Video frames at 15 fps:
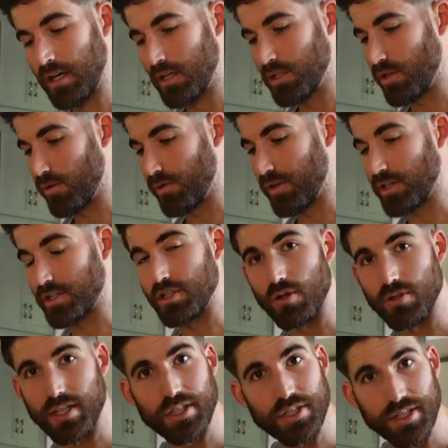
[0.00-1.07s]
So there is no
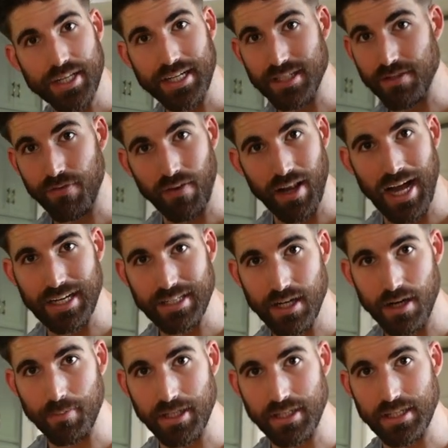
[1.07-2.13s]
such thing as flat
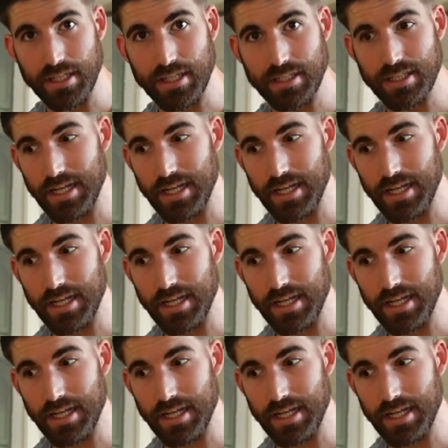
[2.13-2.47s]
tummy tees